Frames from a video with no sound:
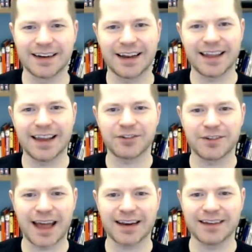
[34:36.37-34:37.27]
And the answer to
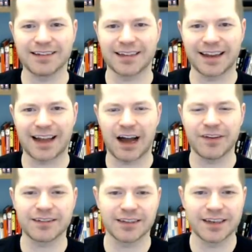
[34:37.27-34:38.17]
that is like
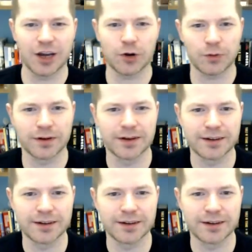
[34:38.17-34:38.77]
obviously no.